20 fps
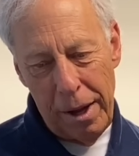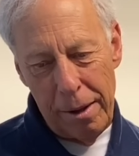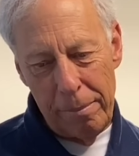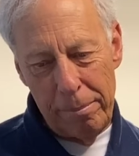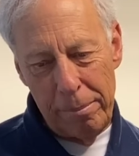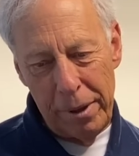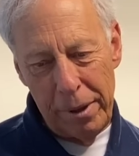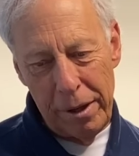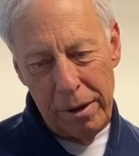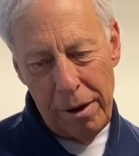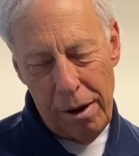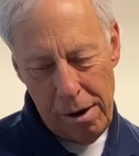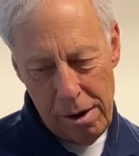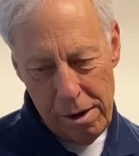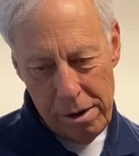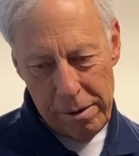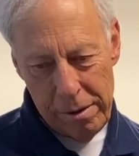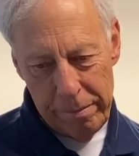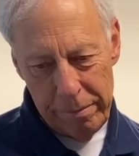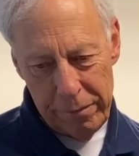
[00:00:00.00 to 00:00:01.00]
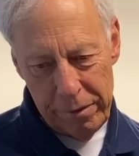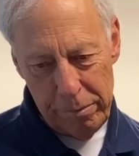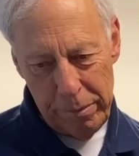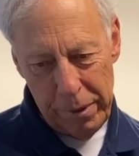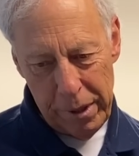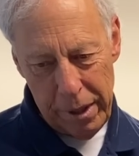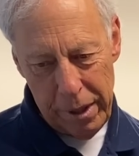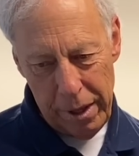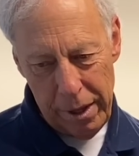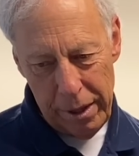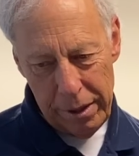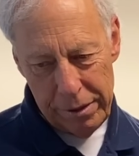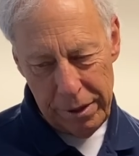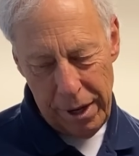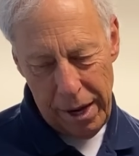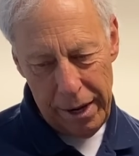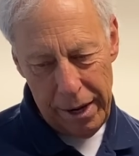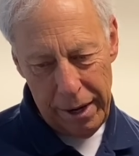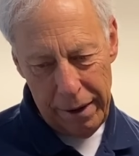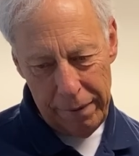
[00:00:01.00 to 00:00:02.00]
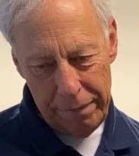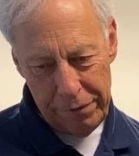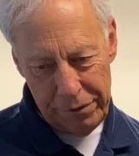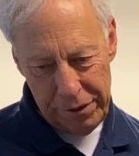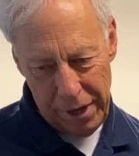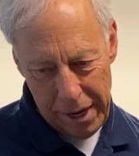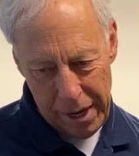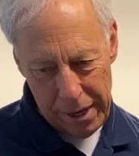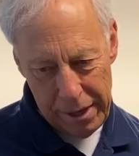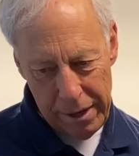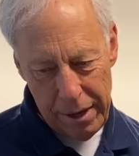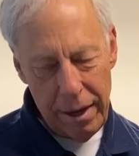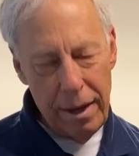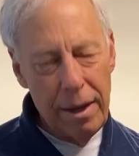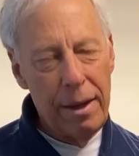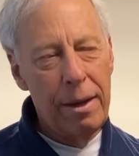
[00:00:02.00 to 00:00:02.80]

up in arms because I have said.